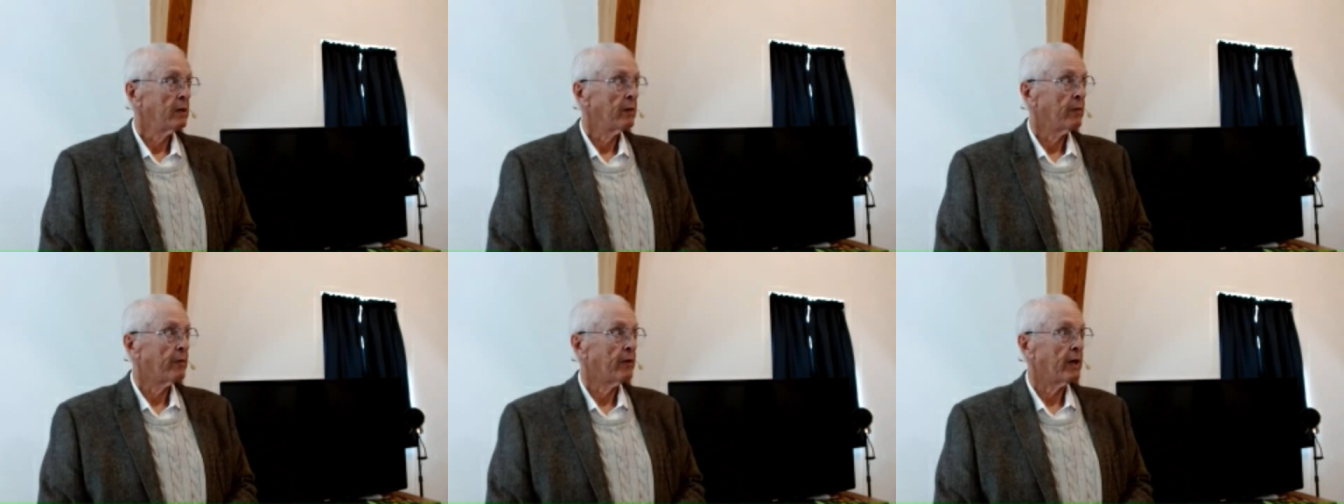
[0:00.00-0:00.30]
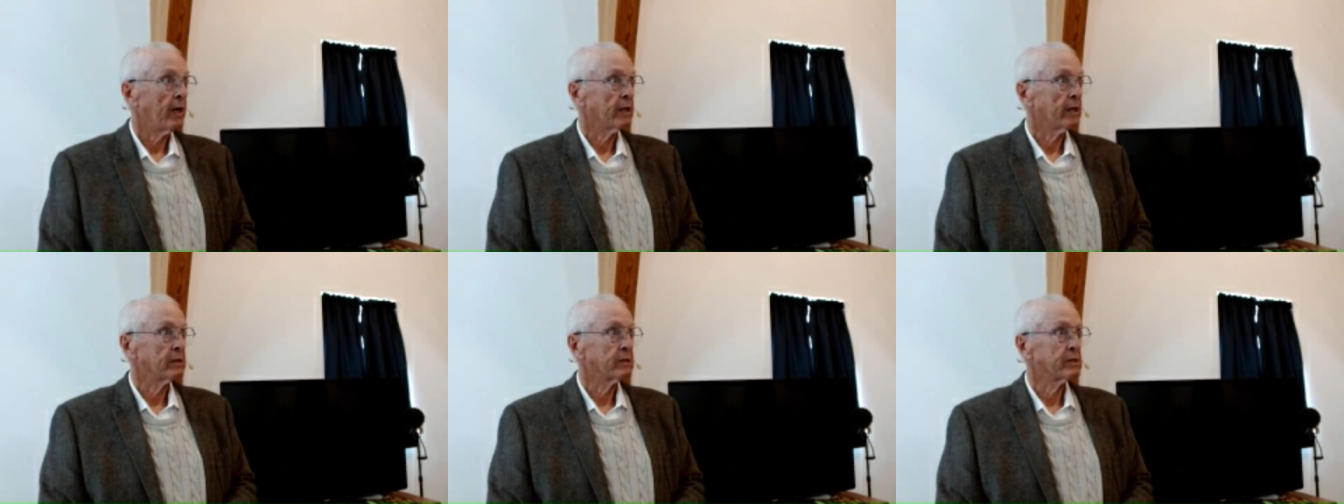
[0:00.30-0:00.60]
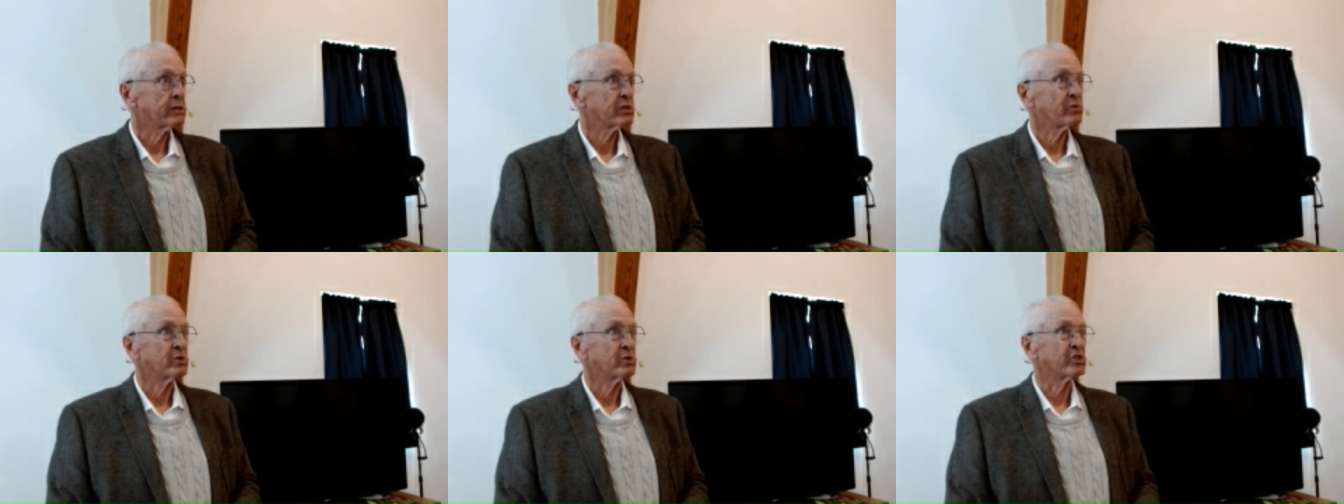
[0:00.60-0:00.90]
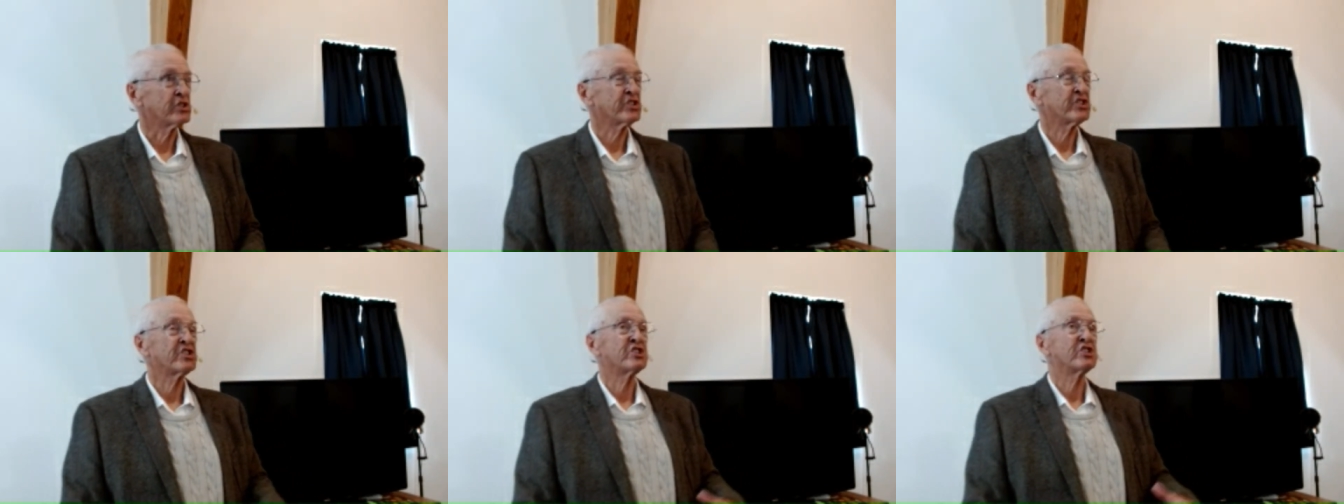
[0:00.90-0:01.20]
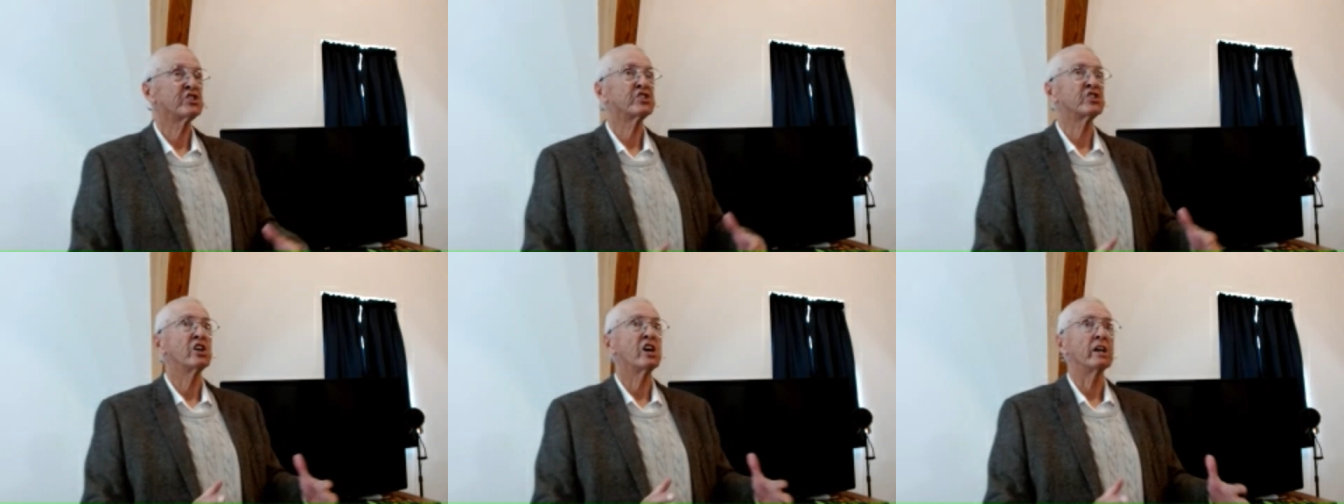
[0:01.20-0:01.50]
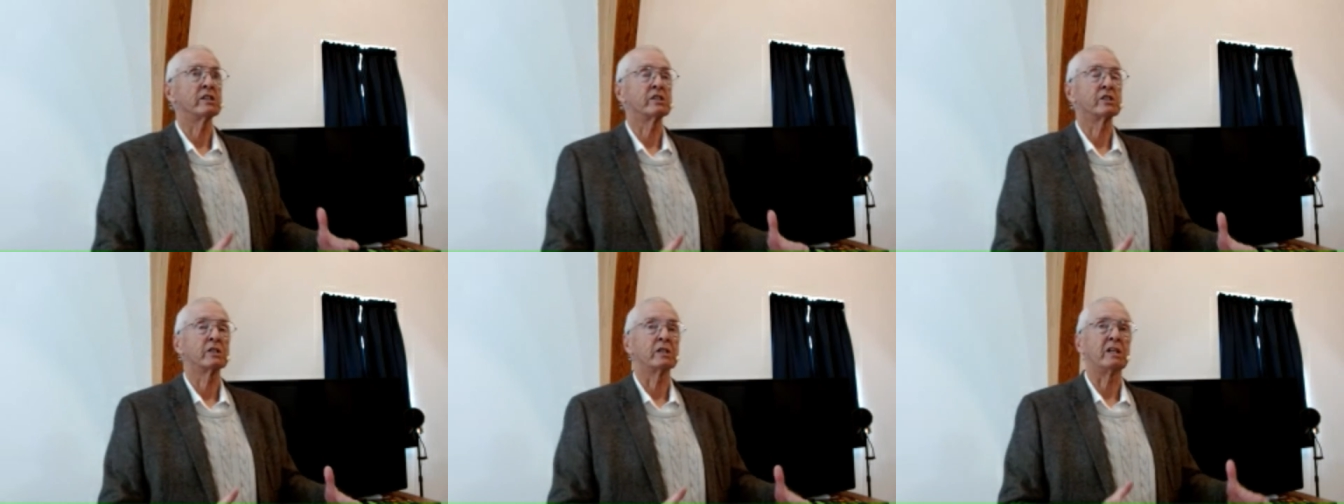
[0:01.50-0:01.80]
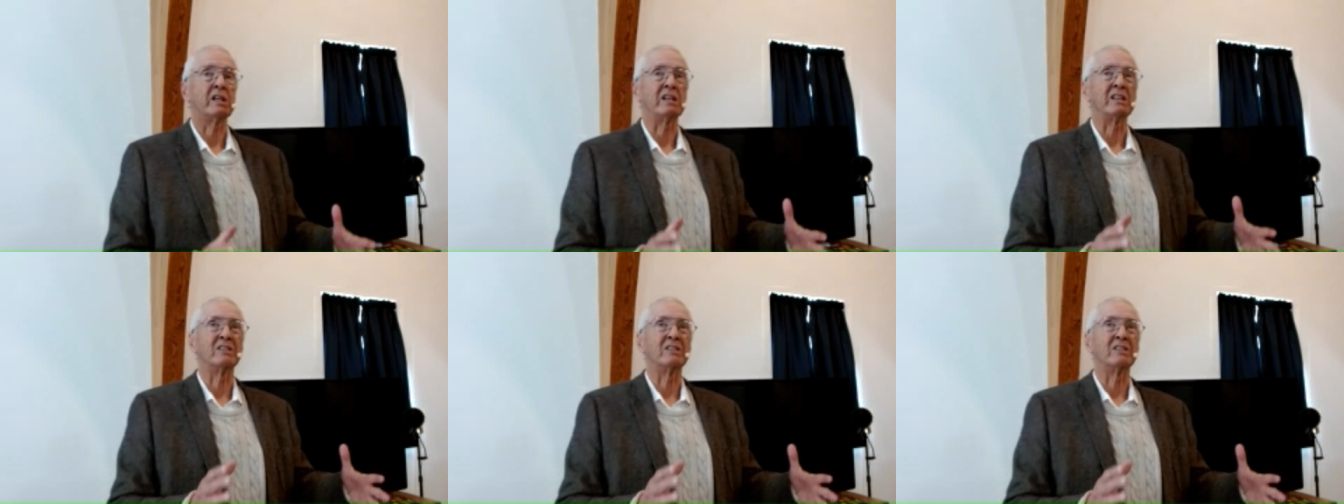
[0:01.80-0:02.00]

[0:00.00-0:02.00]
that this was such a